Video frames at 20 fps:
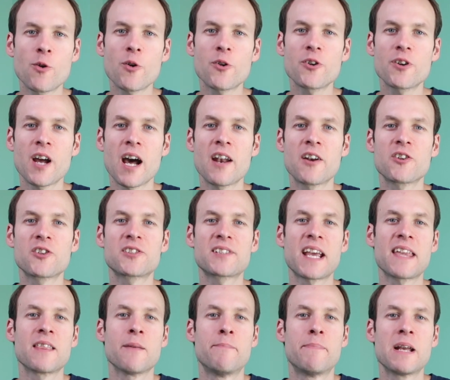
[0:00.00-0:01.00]
In order to
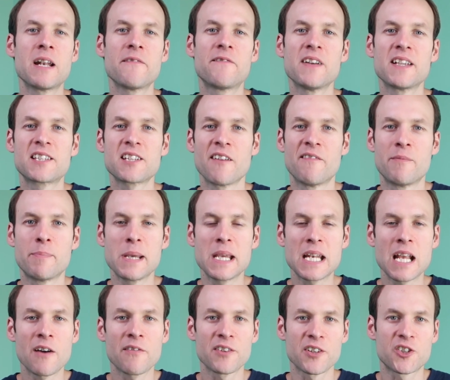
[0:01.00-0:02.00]
understand the benefits of
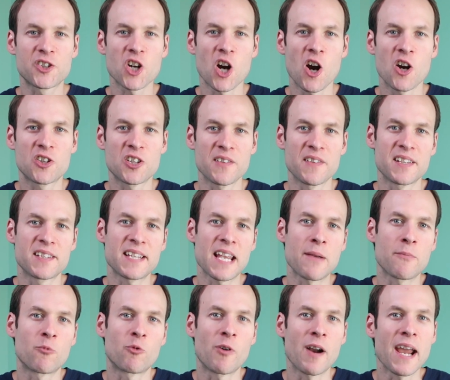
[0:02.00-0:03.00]
being able to charge at the
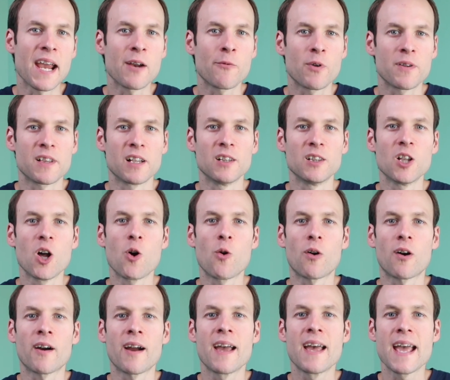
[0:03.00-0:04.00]
same rate with a
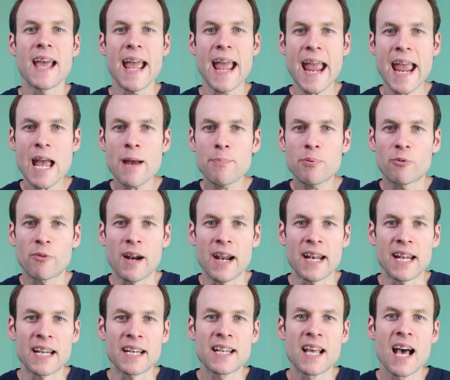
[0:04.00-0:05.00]
lower amp
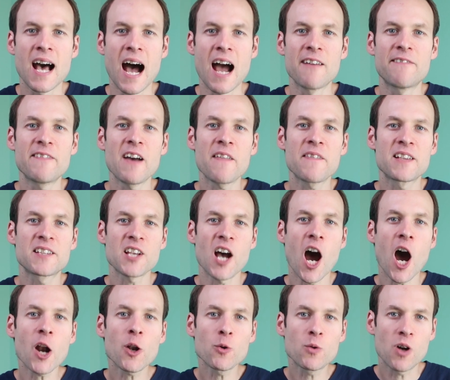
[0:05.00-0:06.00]
rating, I found this
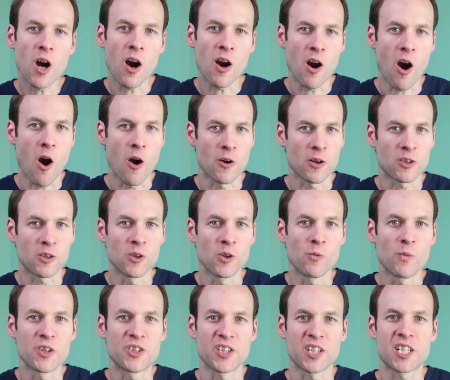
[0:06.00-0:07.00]
Autocar
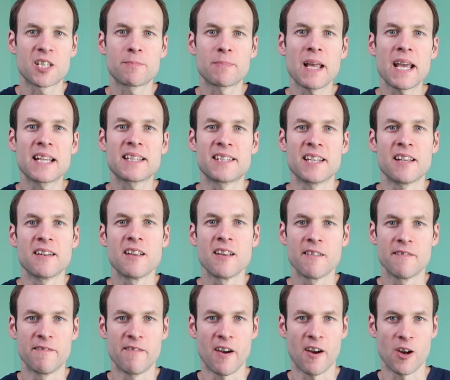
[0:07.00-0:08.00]
article which explains it
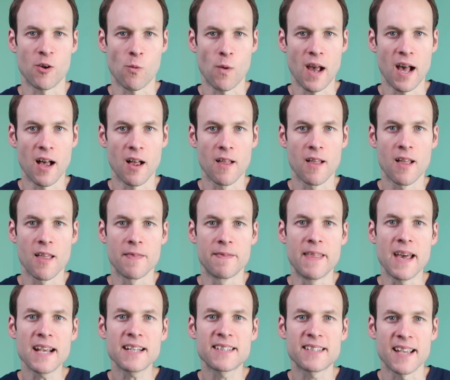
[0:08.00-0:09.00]
very well.
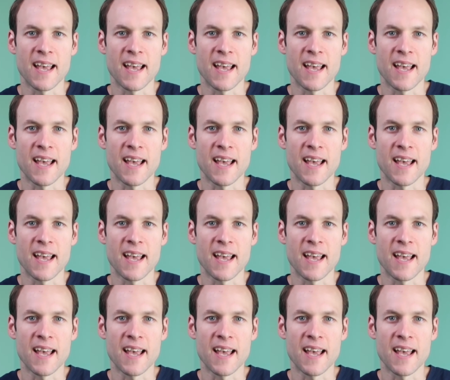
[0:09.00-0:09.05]
They